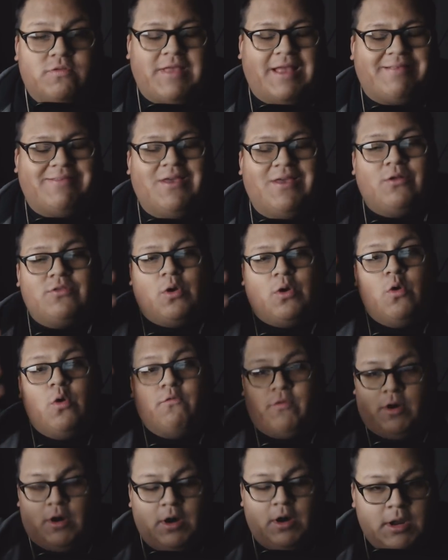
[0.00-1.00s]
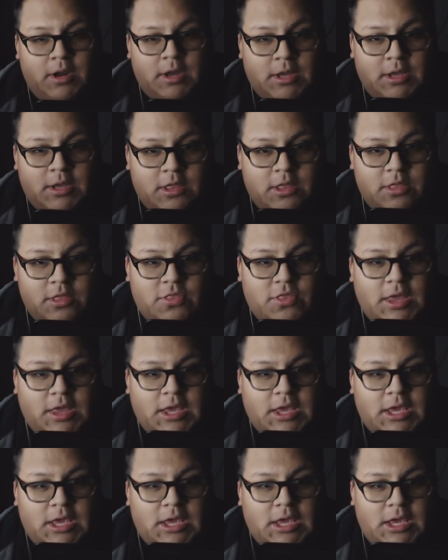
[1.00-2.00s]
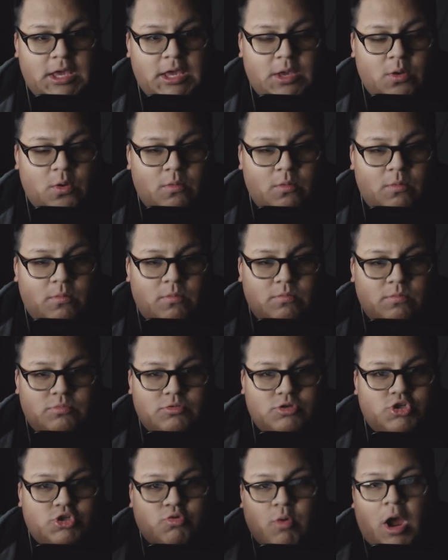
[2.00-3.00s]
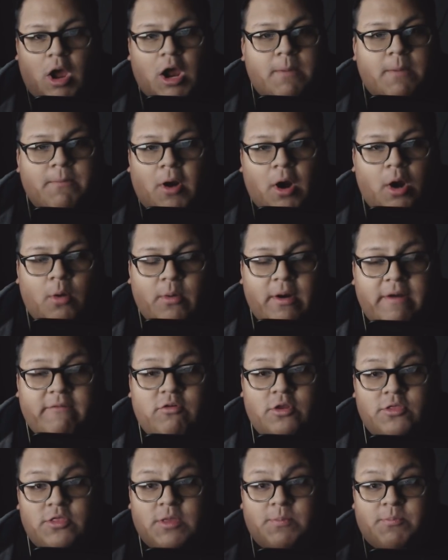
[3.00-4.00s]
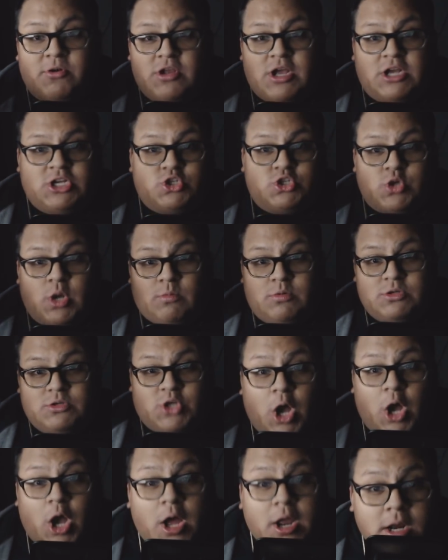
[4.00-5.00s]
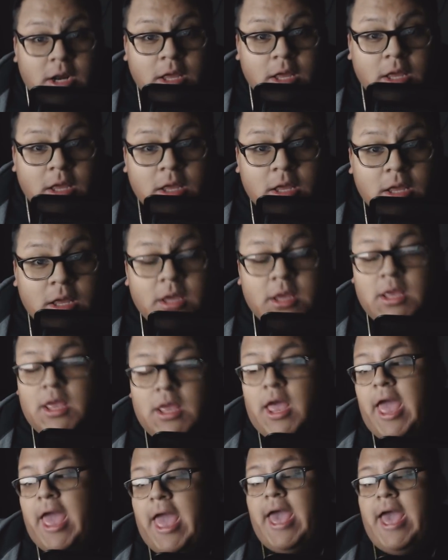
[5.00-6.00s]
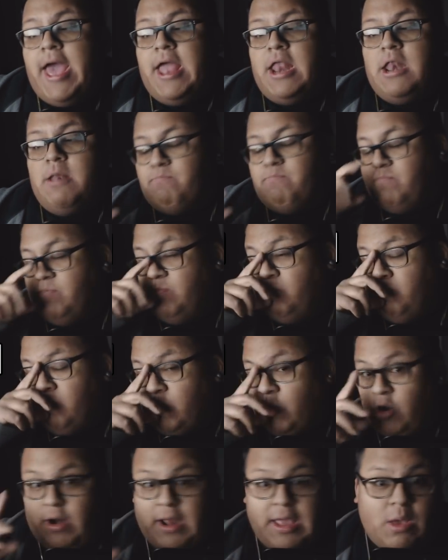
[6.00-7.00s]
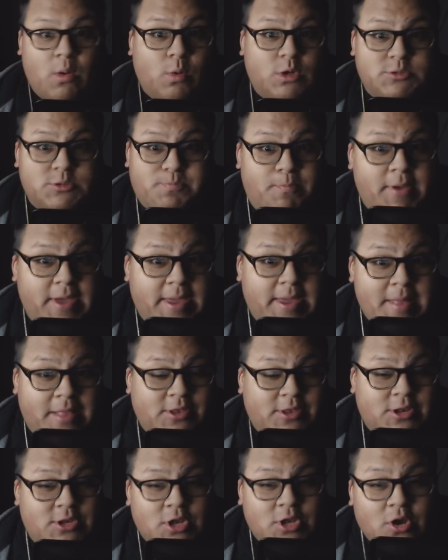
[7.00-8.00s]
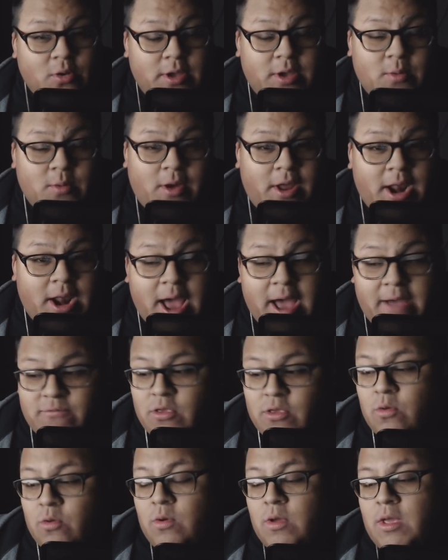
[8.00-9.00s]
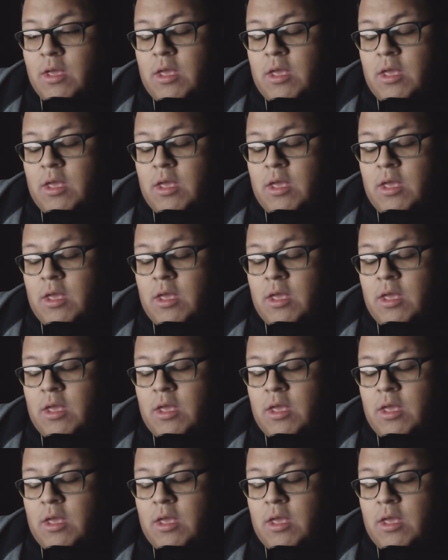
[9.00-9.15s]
tilt over the truck part, wherever the production truck was on. And Kurt Angle was begging not to do it, what have you.